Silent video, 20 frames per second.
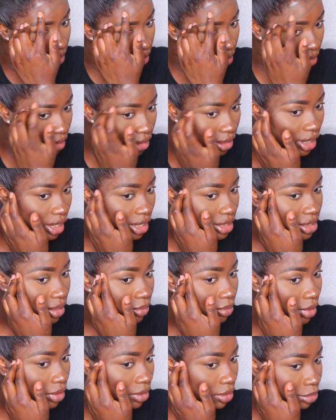So as
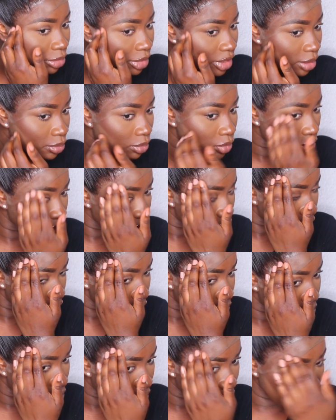I'm combing, I'm
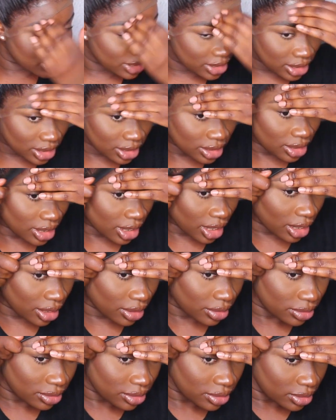also pressing
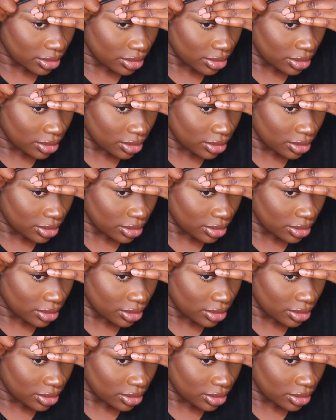down.